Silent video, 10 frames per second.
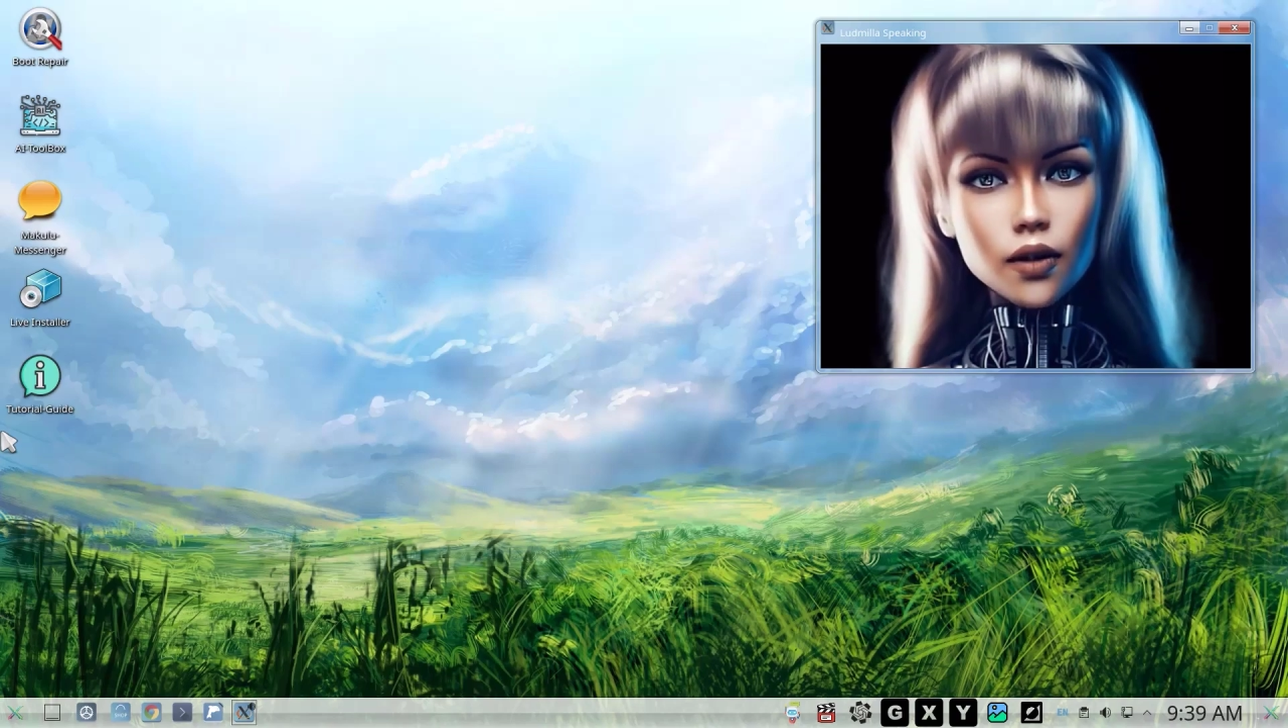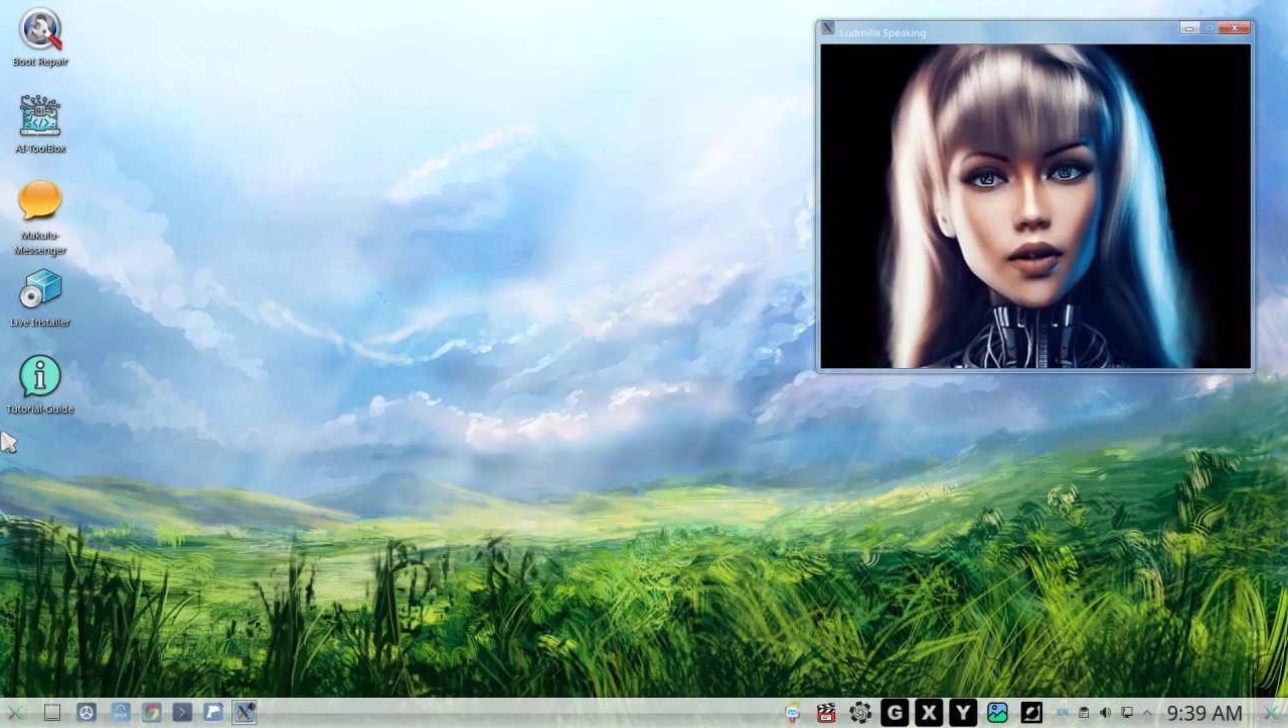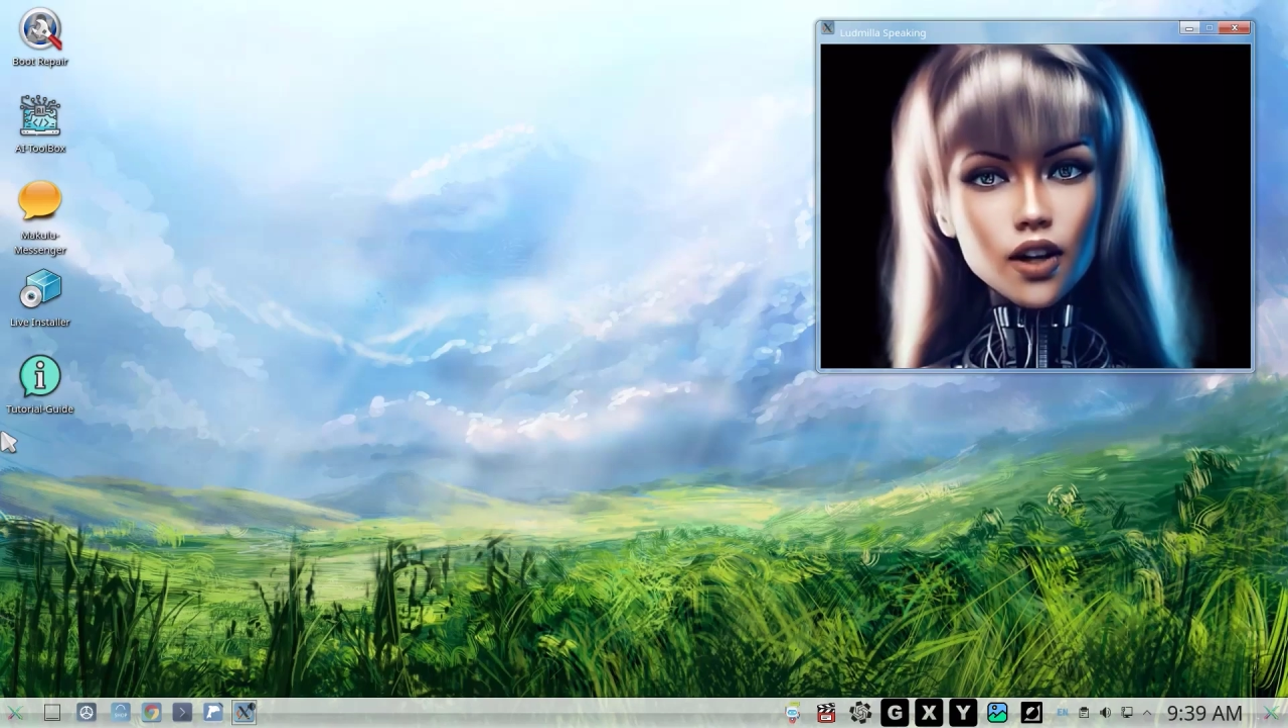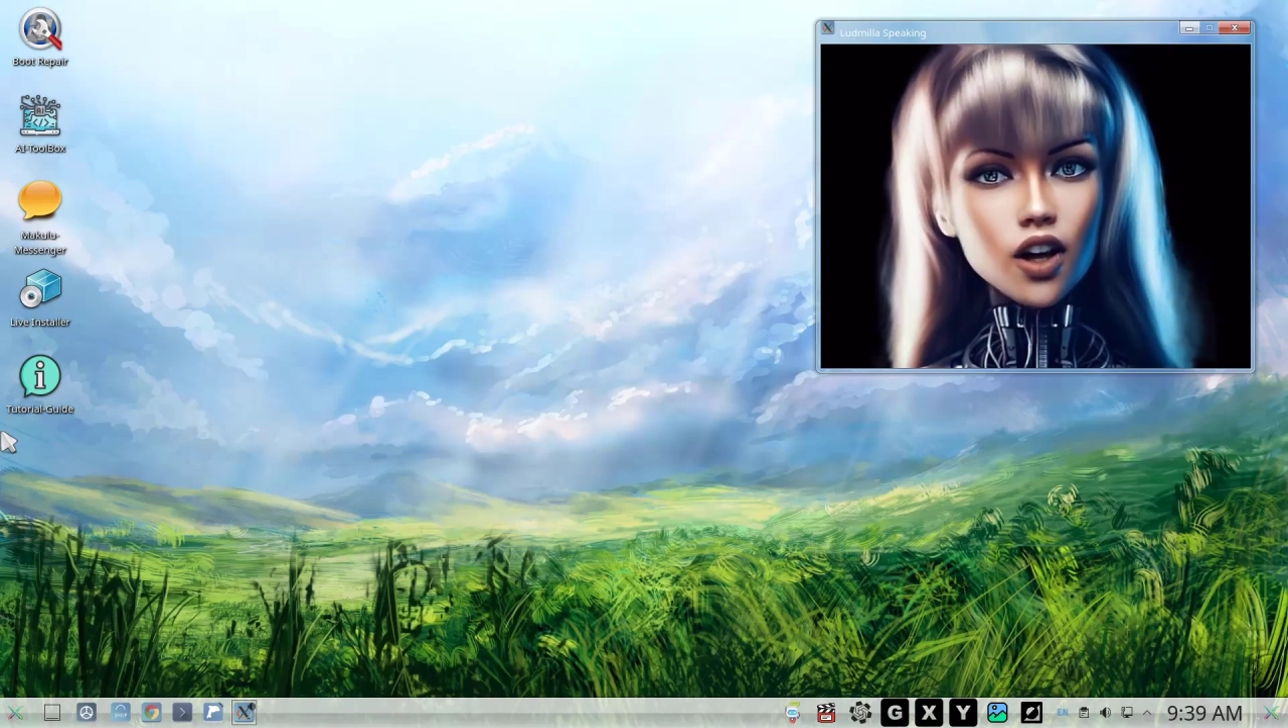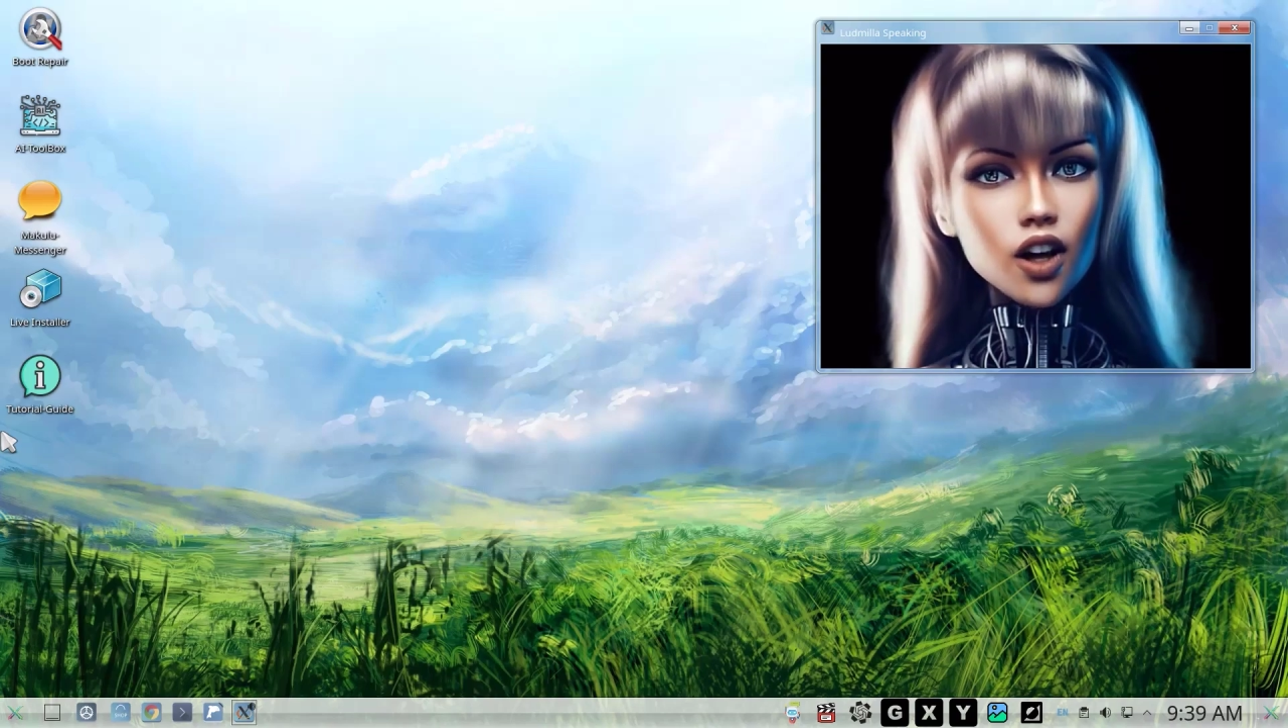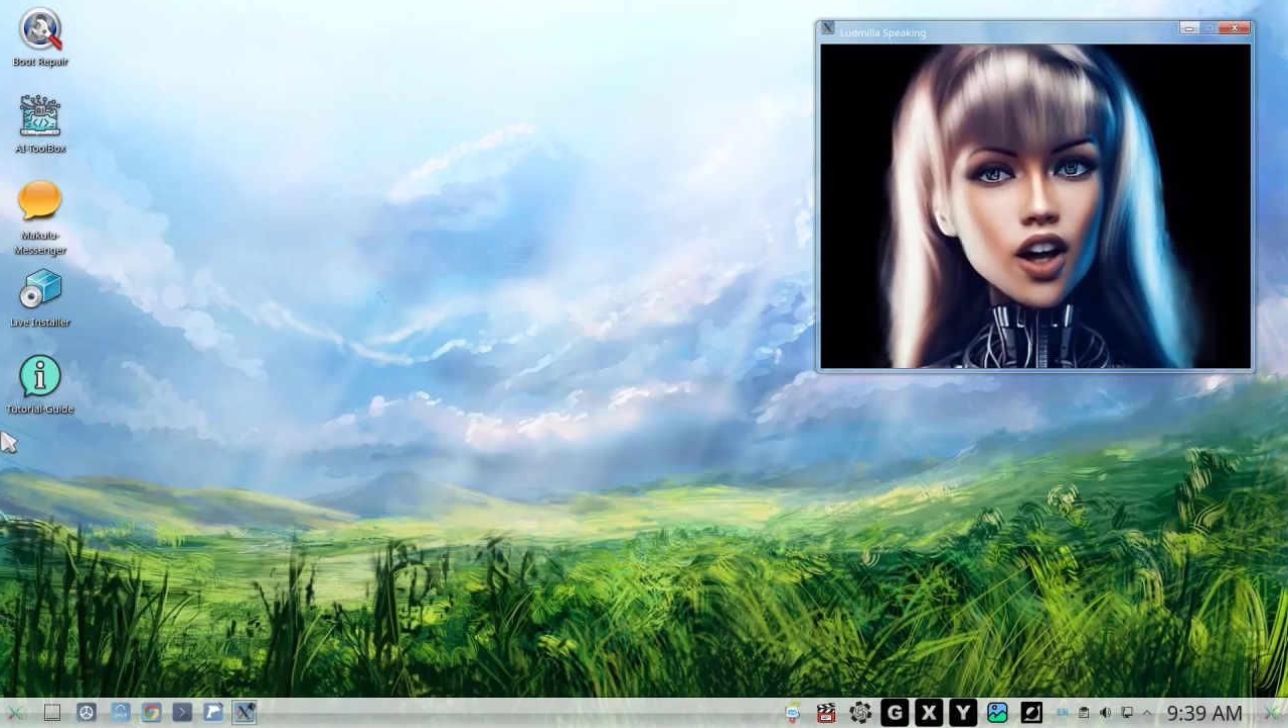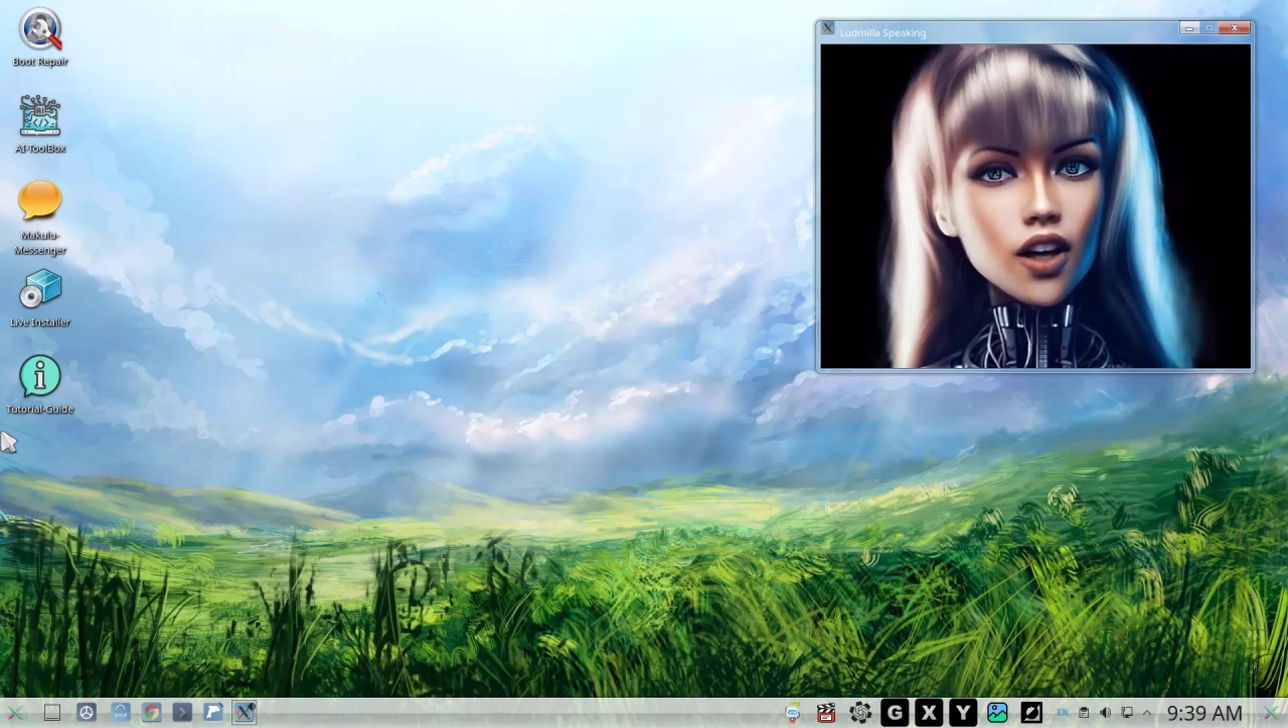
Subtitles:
of prolonged